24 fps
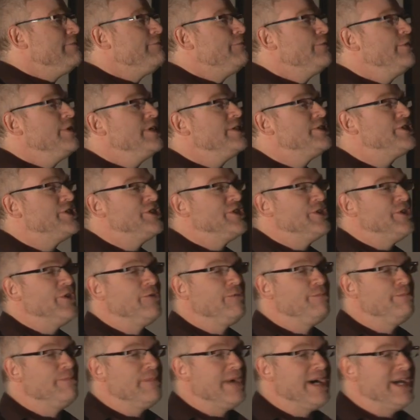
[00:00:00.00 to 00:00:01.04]
the fridge
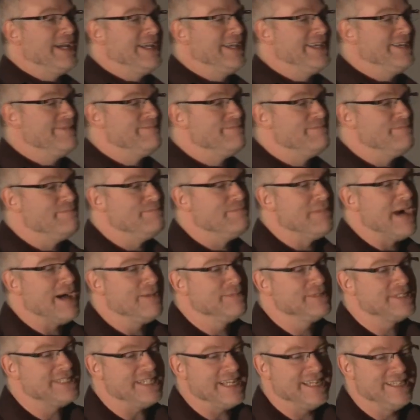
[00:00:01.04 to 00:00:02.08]
of my
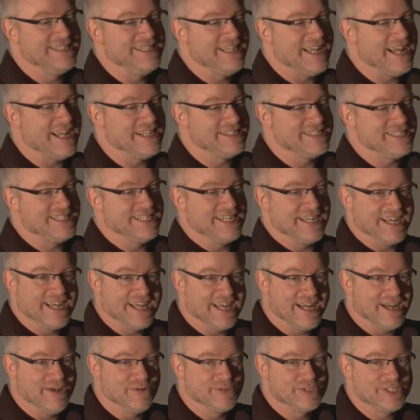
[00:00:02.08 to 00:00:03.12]
mom's and dad's
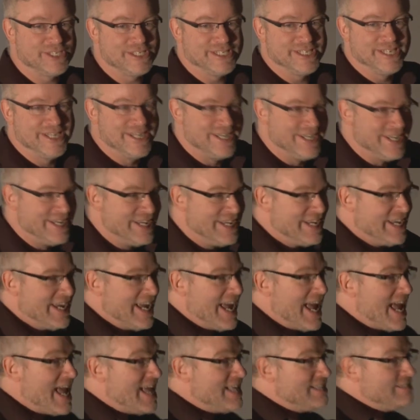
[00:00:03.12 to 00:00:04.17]
house.
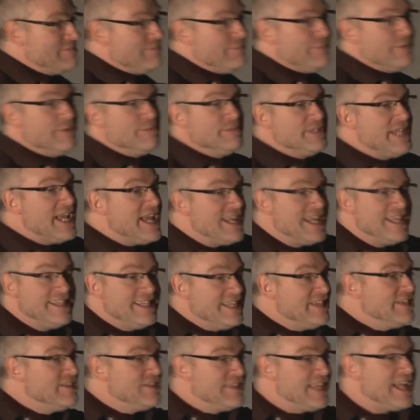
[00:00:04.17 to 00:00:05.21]
And from then, I
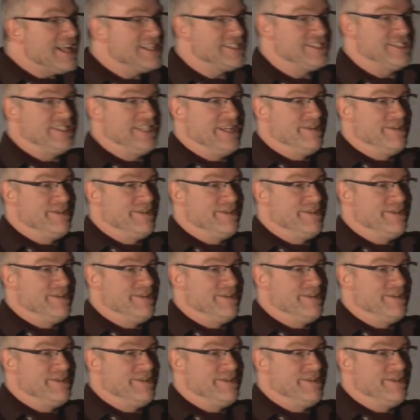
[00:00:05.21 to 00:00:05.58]
didn't touch